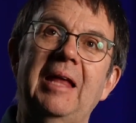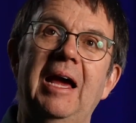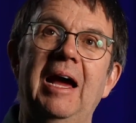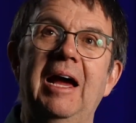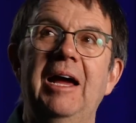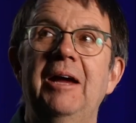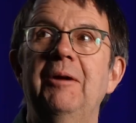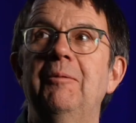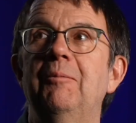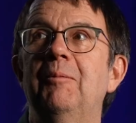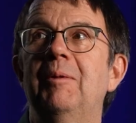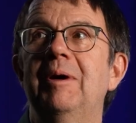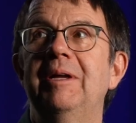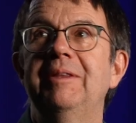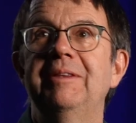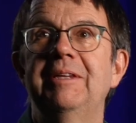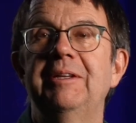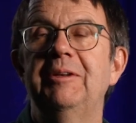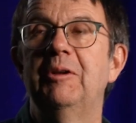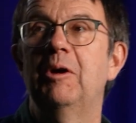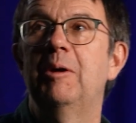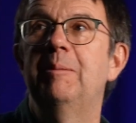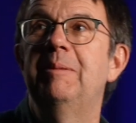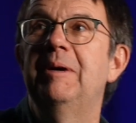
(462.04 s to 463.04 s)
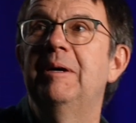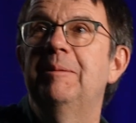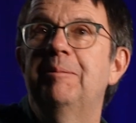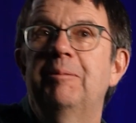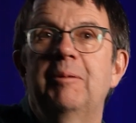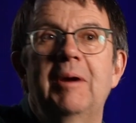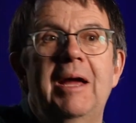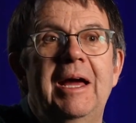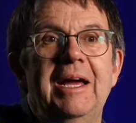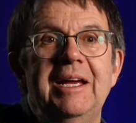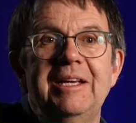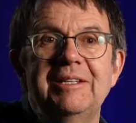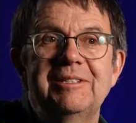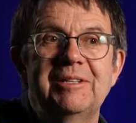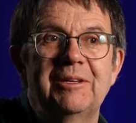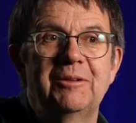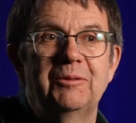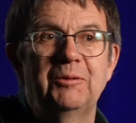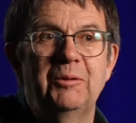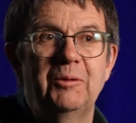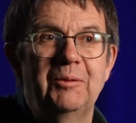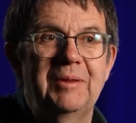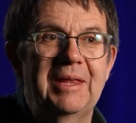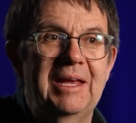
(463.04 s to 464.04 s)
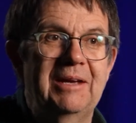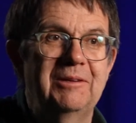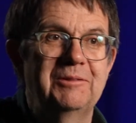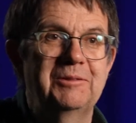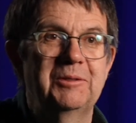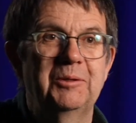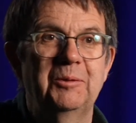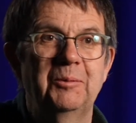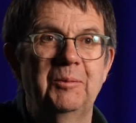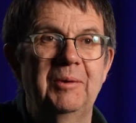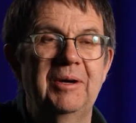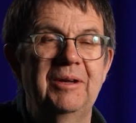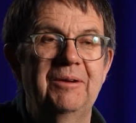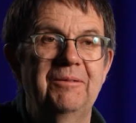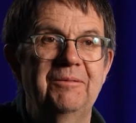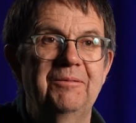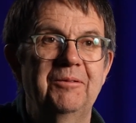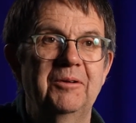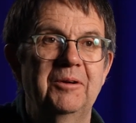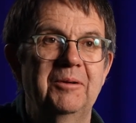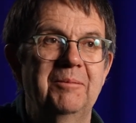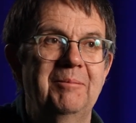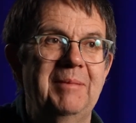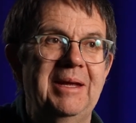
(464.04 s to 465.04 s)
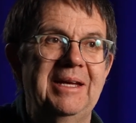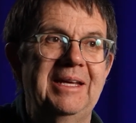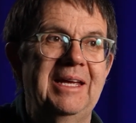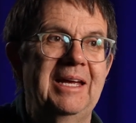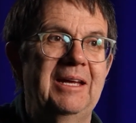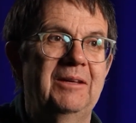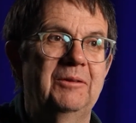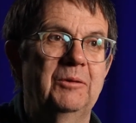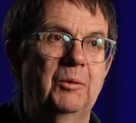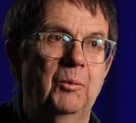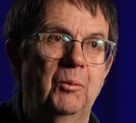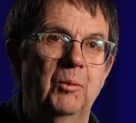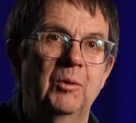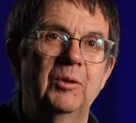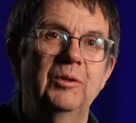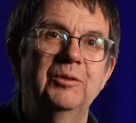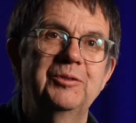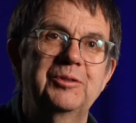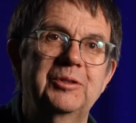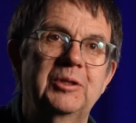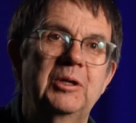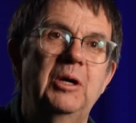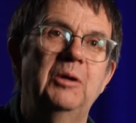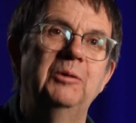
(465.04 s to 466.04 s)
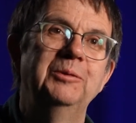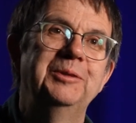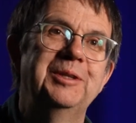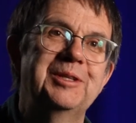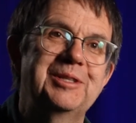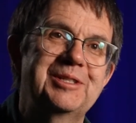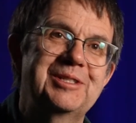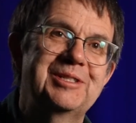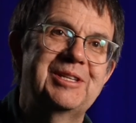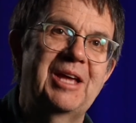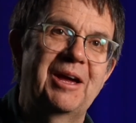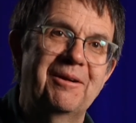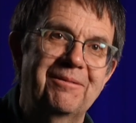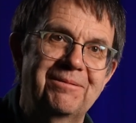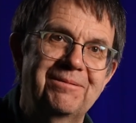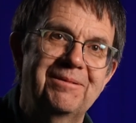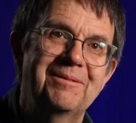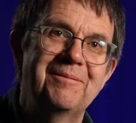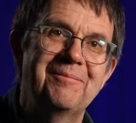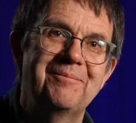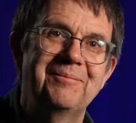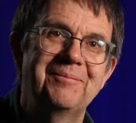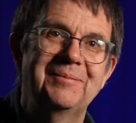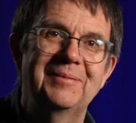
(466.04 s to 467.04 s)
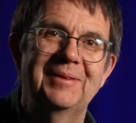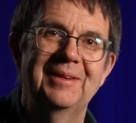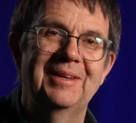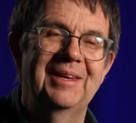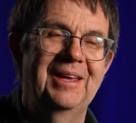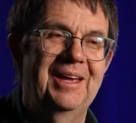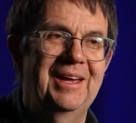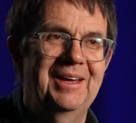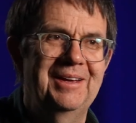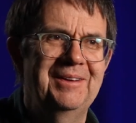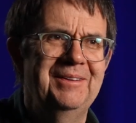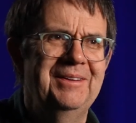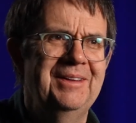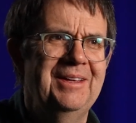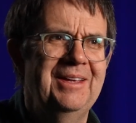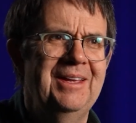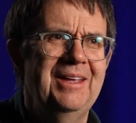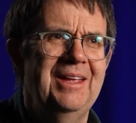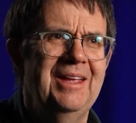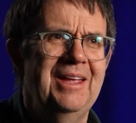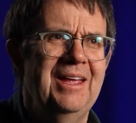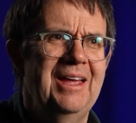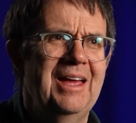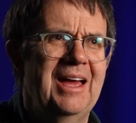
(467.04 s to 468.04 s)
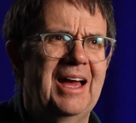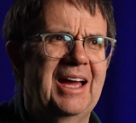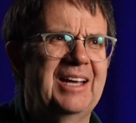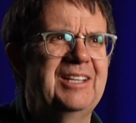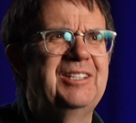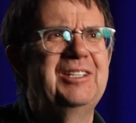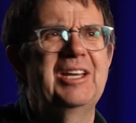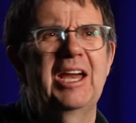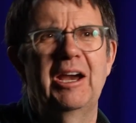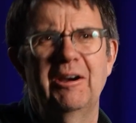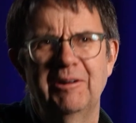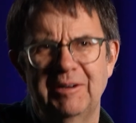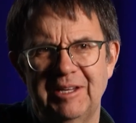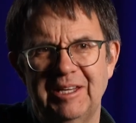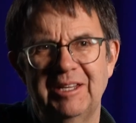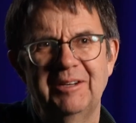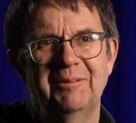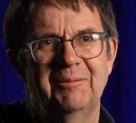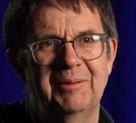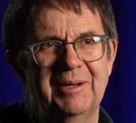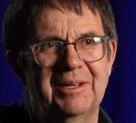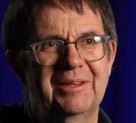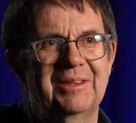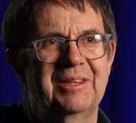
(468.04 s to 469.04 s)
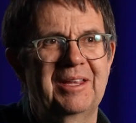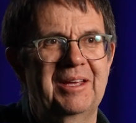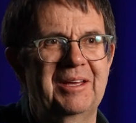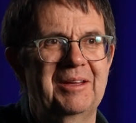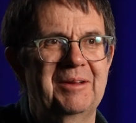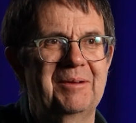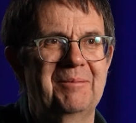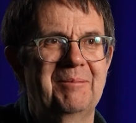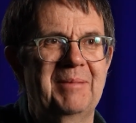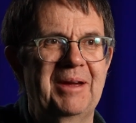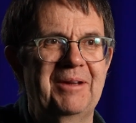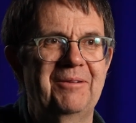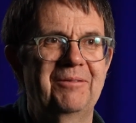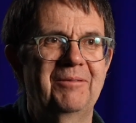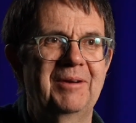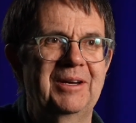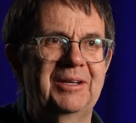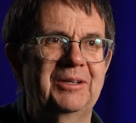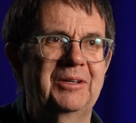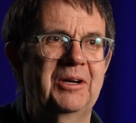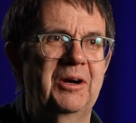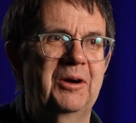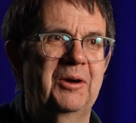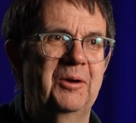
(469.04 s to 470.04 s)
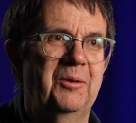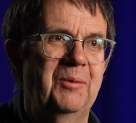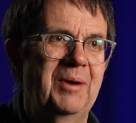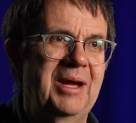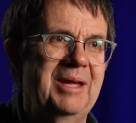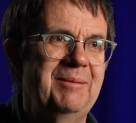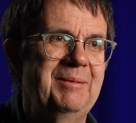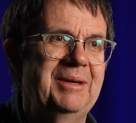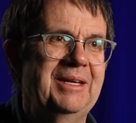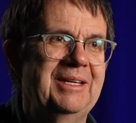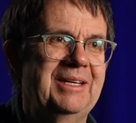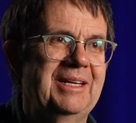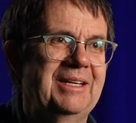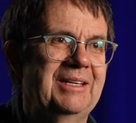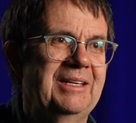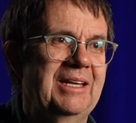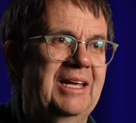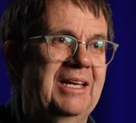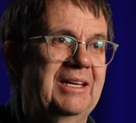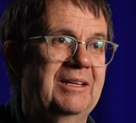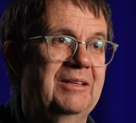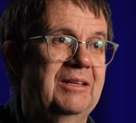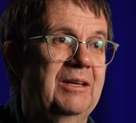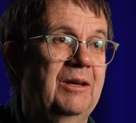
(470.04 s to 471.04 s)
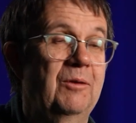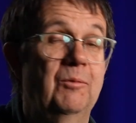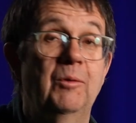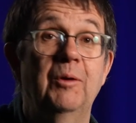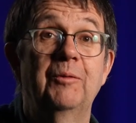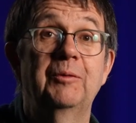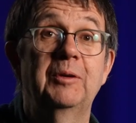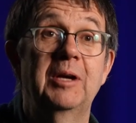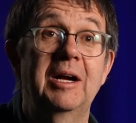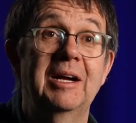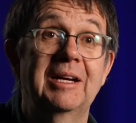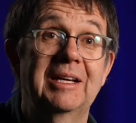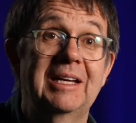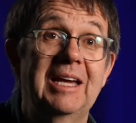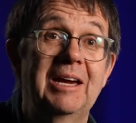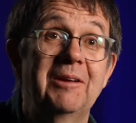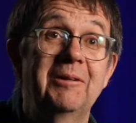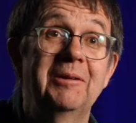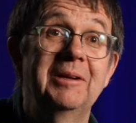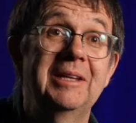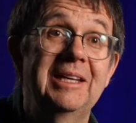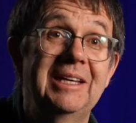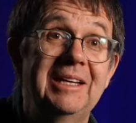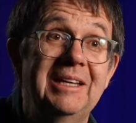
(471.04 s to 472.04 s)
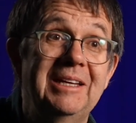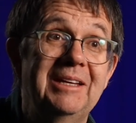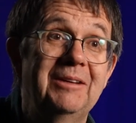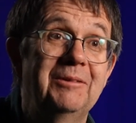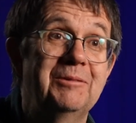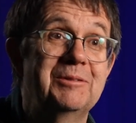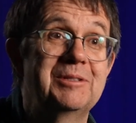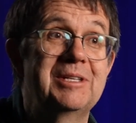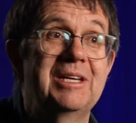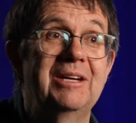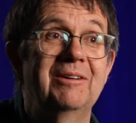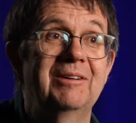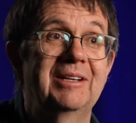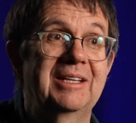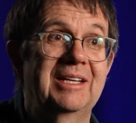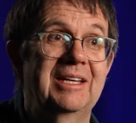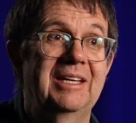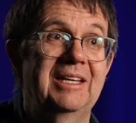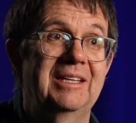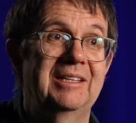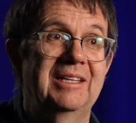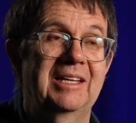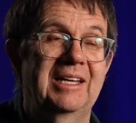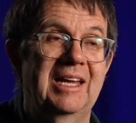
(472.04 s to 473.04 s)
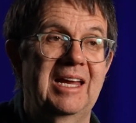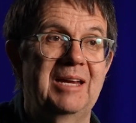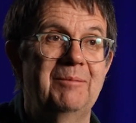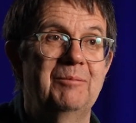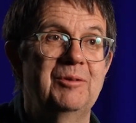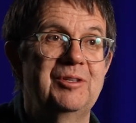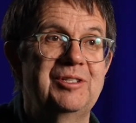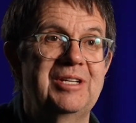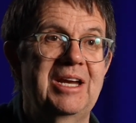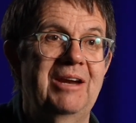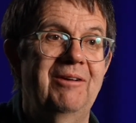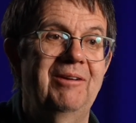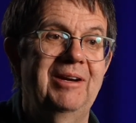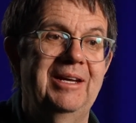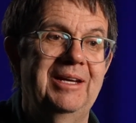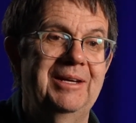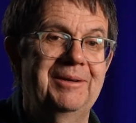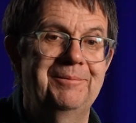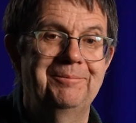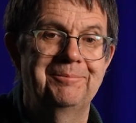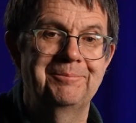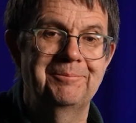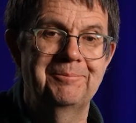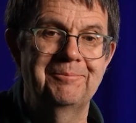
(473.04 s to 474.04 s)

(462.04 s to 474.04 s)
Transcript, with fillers: I won the Nobel Prize in 2001 for making the world's coldest stuff. I shared it with my friend Carl Wieman and Wolfgang Ketterle, who's here in the Cambridge area.